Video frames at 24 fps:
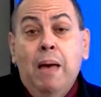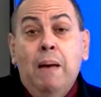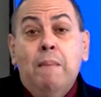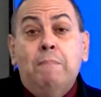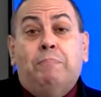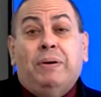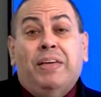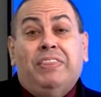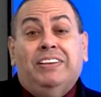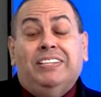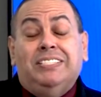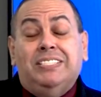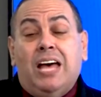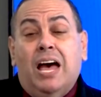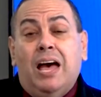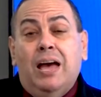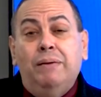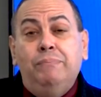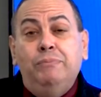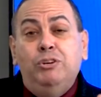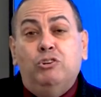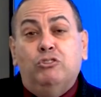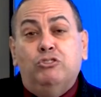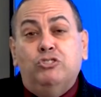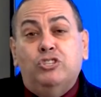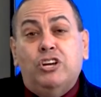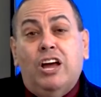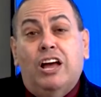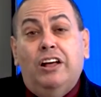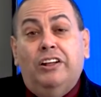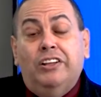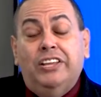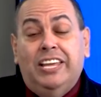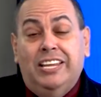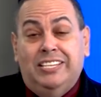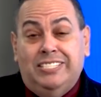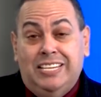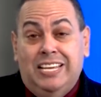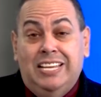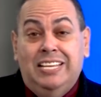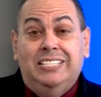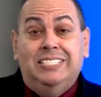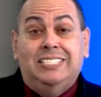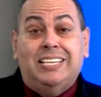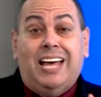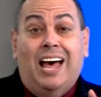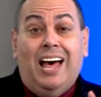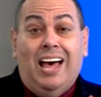By the time your child gets
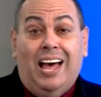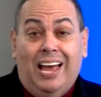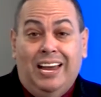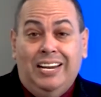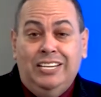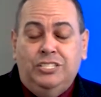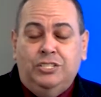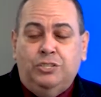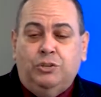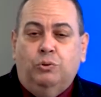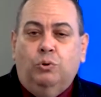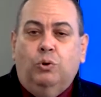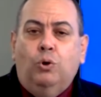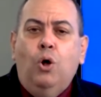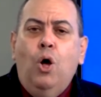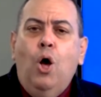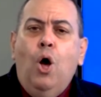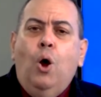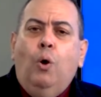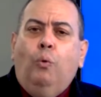into high school,